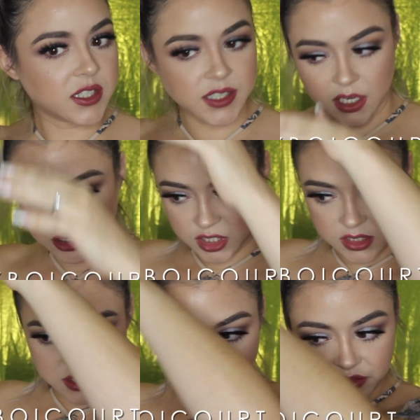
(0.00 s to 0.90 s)
the
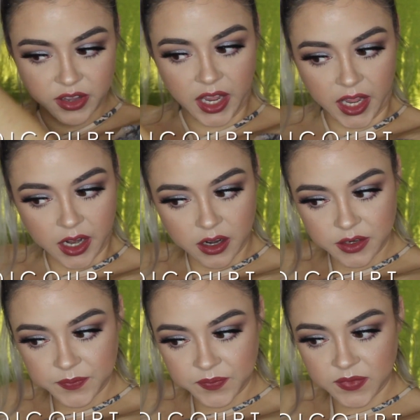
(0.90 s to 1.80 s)
sections of
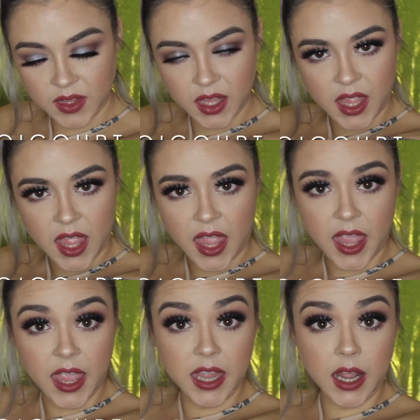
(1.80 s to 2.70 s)
hair
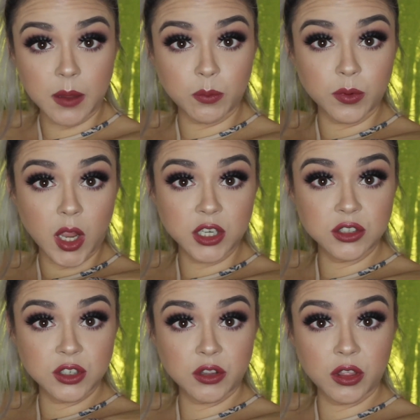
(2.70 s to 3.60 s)
and I
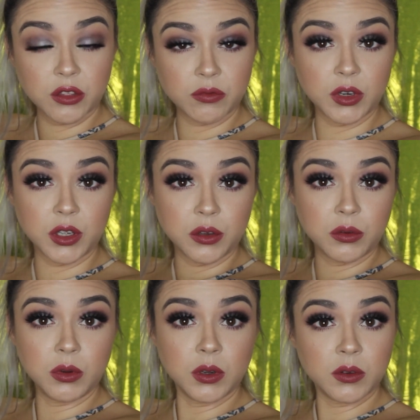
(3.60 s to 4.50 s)
brushed
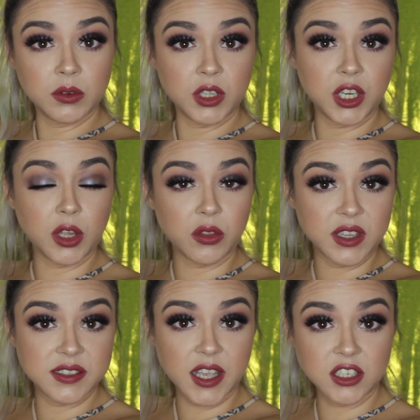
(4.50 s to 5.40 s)
through, you know,
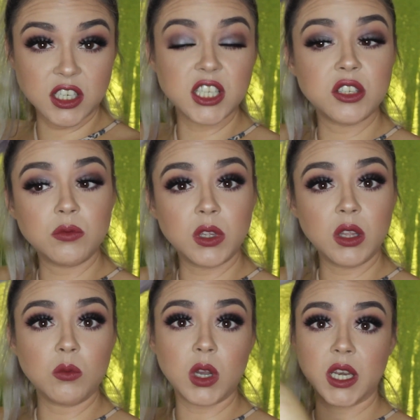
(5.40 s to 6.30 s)
this section because you
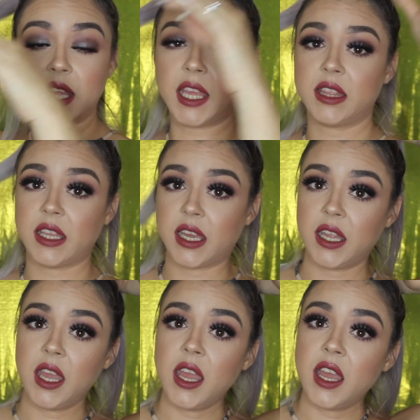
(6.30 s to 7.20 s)
really want to get
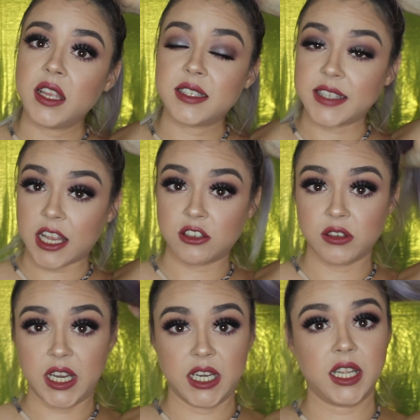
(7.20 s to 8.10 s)
that
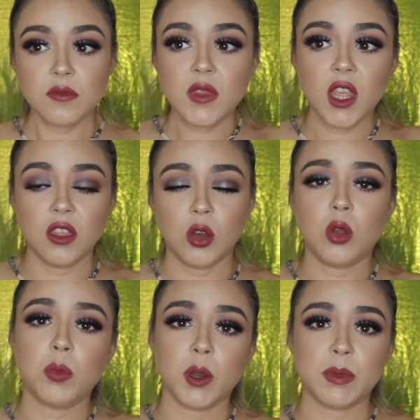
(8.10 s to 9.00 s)
saturated. The
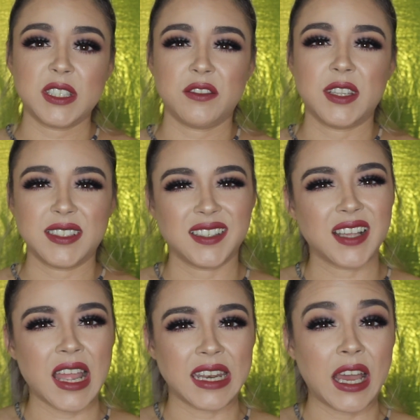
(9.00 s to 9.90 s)
whole purpose of this is
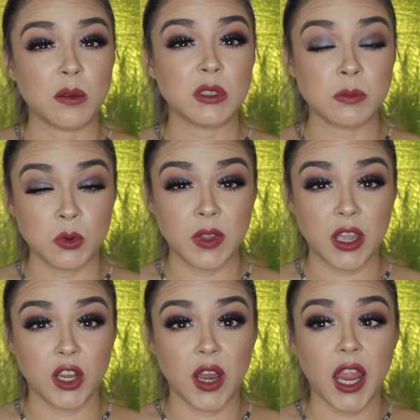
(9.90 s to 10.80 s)
kind of help smooth
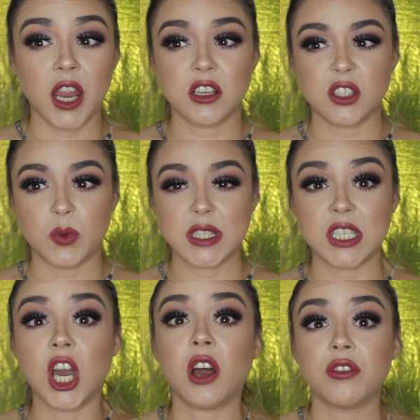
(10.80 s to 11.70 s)
out your hair so
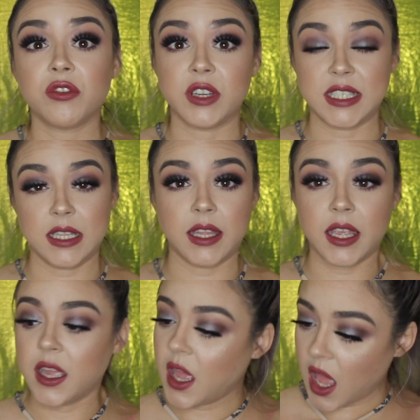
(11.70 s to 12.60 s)
it's not frizzy.
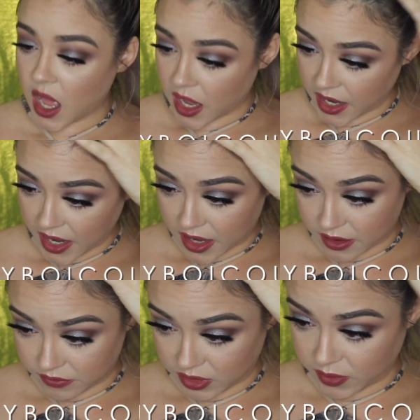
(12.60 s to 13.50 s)
Like I
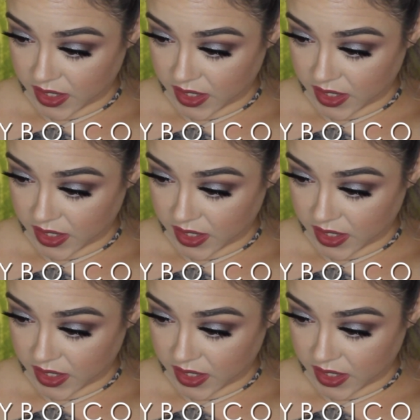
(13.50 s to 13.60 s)
have, you